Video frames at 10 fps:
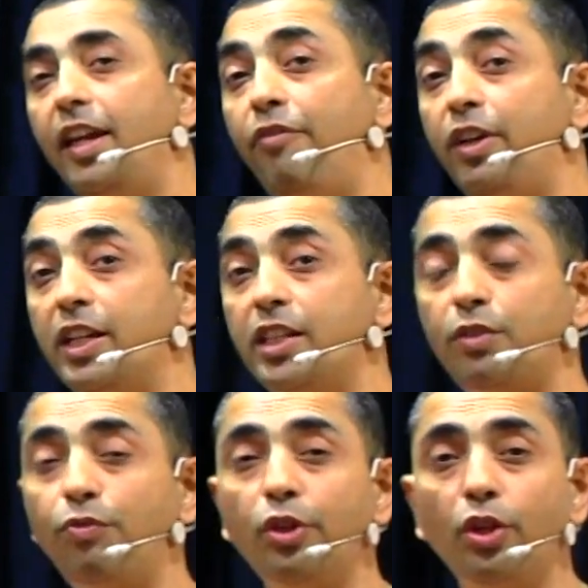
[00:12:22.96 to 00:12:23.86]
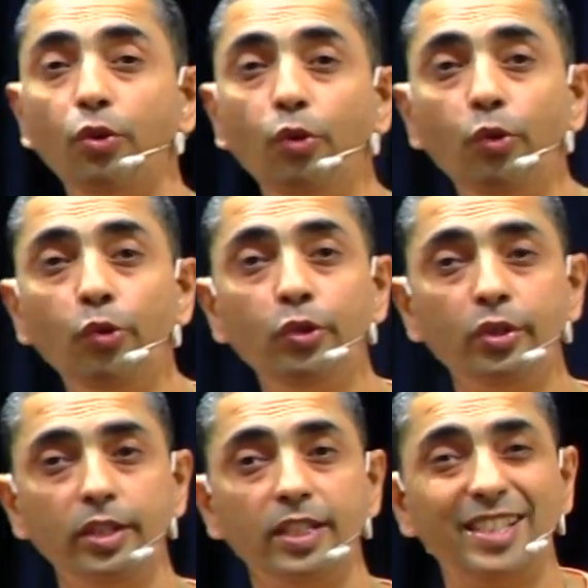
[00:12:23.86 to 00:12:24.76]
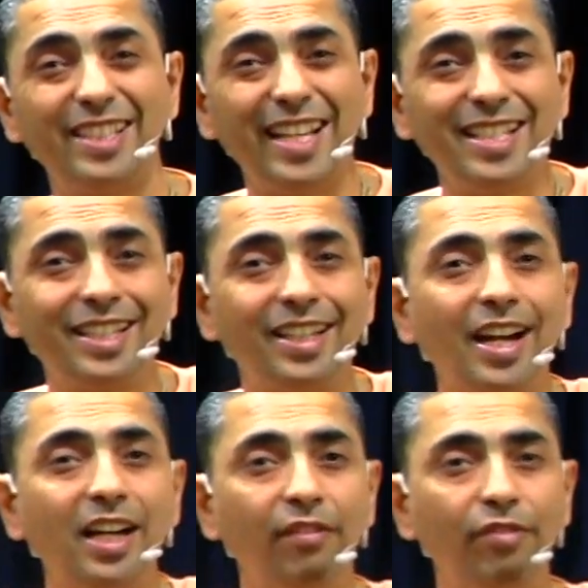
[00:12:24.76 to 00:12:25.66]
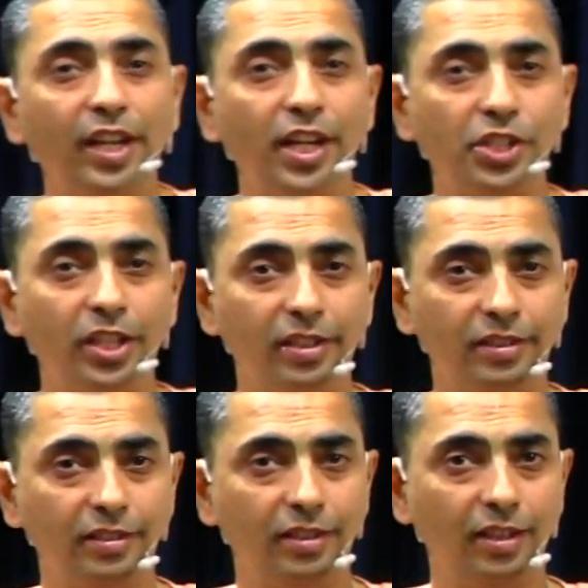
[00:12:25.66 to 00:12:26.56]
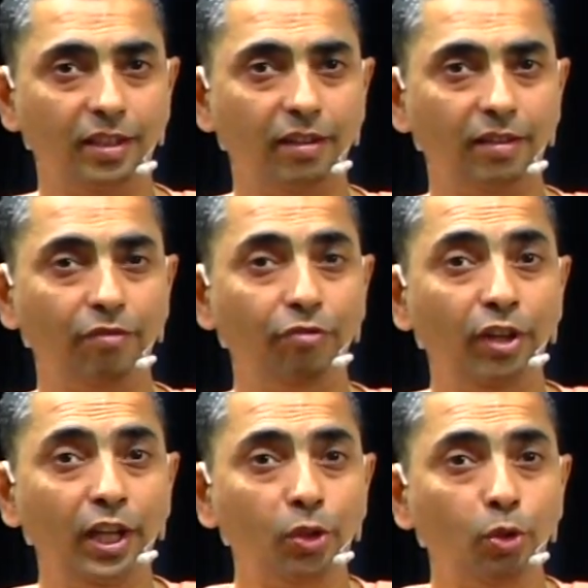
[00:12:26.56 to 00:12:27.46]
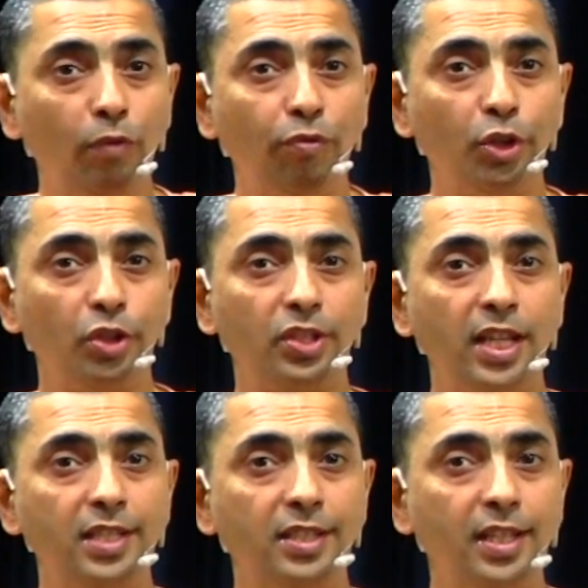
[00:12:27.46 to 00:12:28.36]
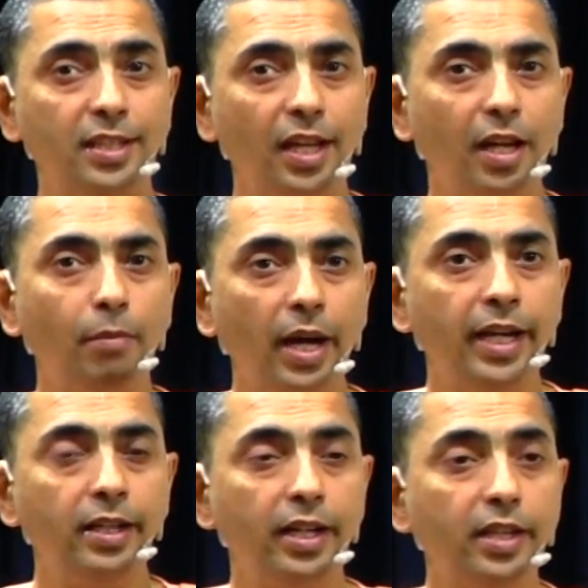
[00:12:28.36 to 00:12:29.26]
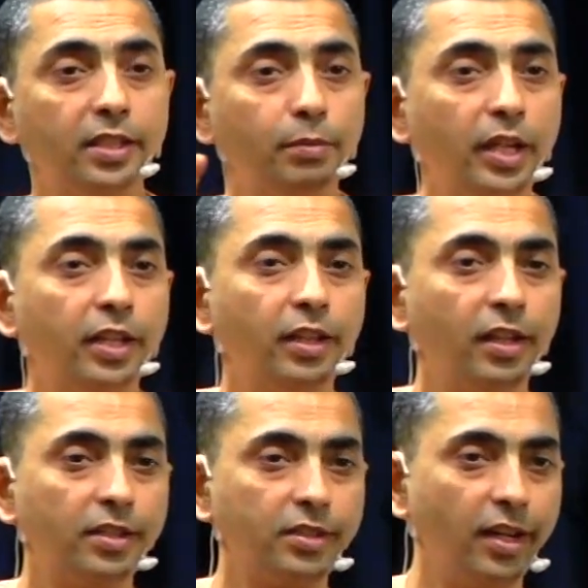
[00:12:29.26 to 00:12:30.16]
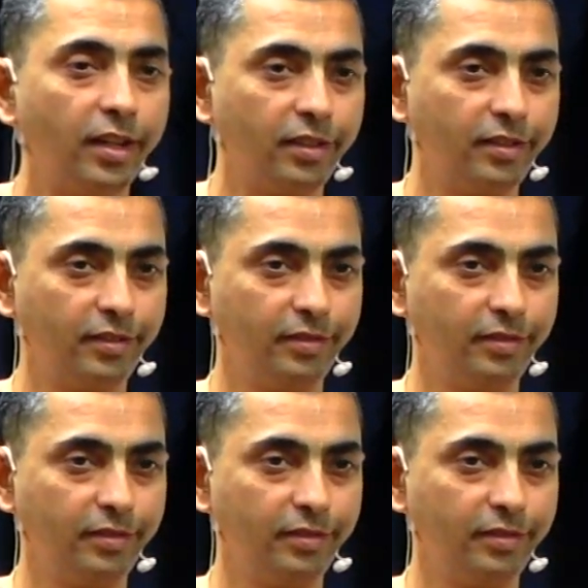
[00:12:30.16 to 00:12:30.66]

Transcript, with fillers: If it is for your own sense gratification, feel good for your senses and mind, it is material desire.